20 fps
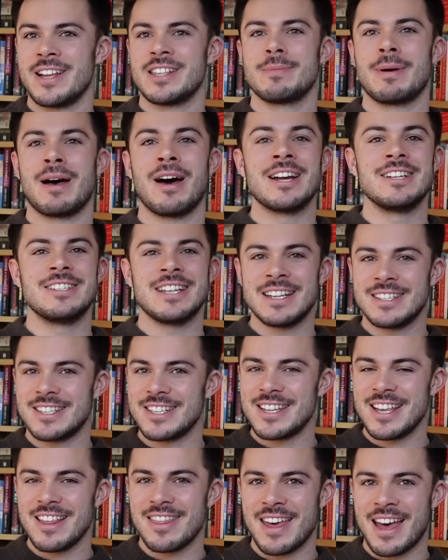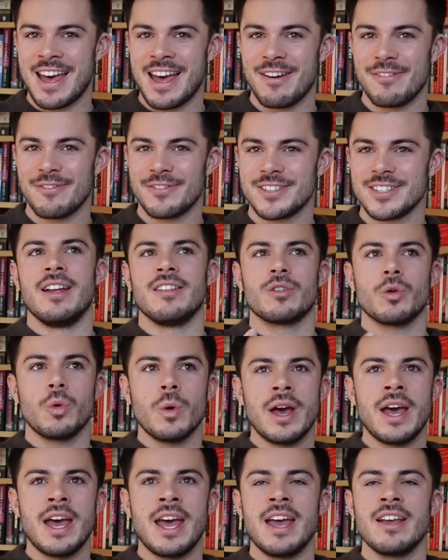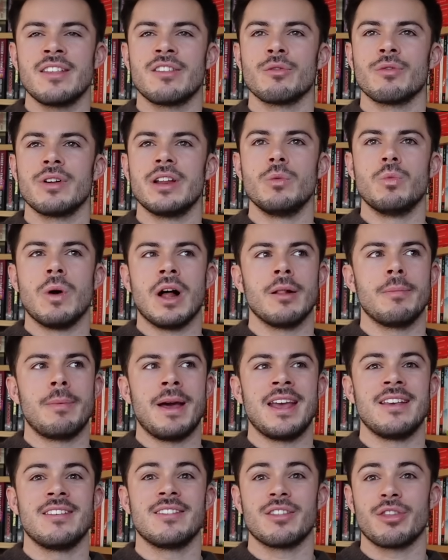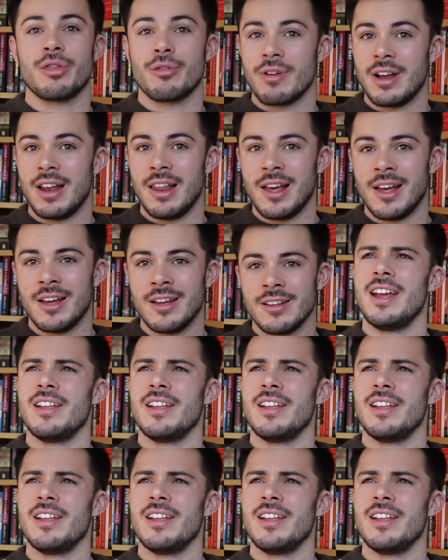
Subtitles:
It's about identity theft, it's queer, it's a really well-paced thriller,